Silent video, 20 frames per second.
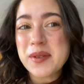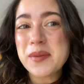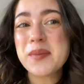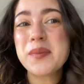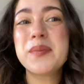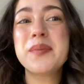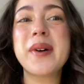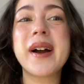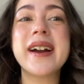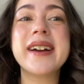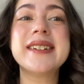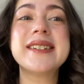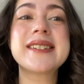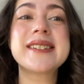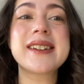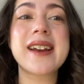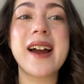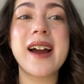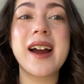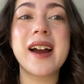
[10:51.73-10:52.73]
But
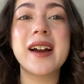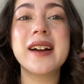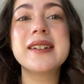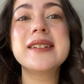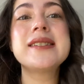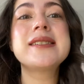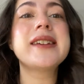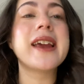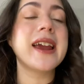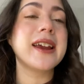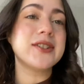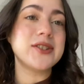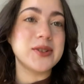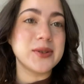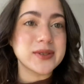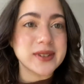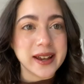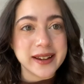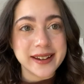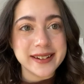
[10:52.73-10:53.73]
take 2
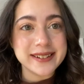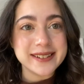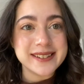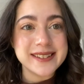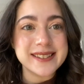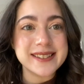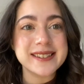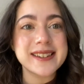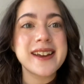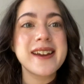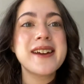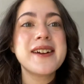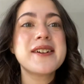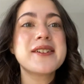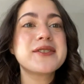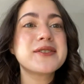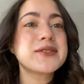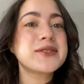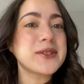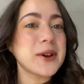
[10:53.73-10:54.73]
seconds.
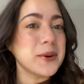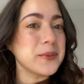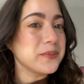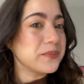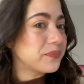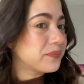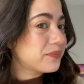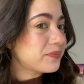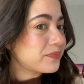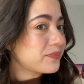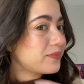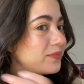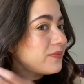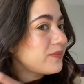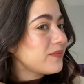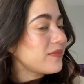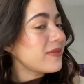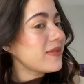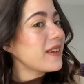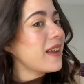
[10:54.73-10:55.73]
So
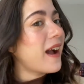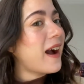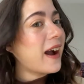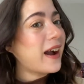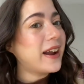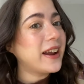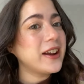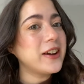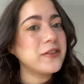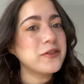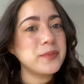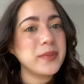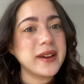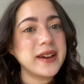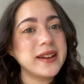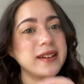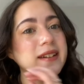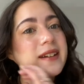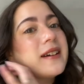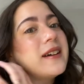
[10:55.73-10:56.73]
I have
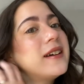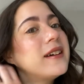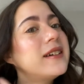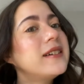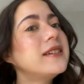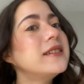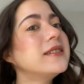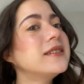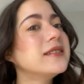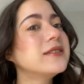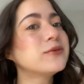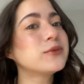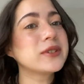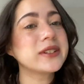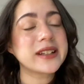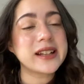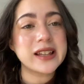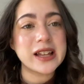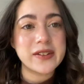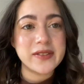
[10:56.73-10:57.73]
been
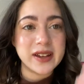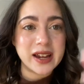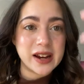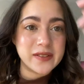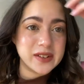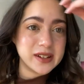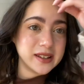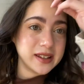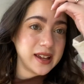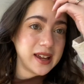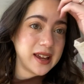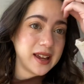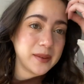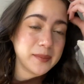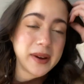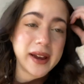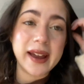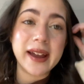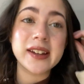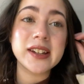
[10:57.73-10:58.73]
really loving everything.
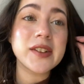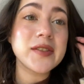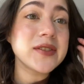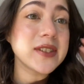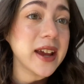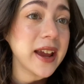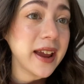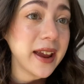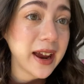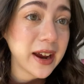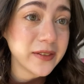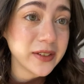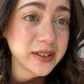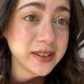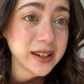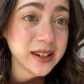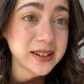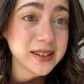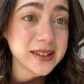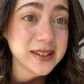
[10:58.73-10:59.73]
By end of day,
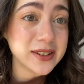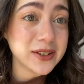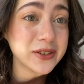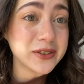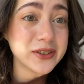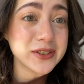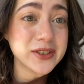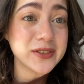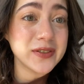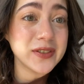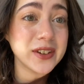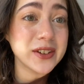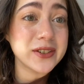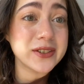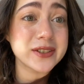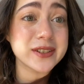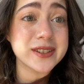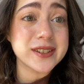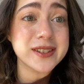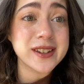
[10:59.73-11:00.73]
everything still just
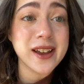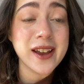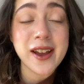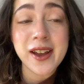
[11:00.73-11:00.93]
feels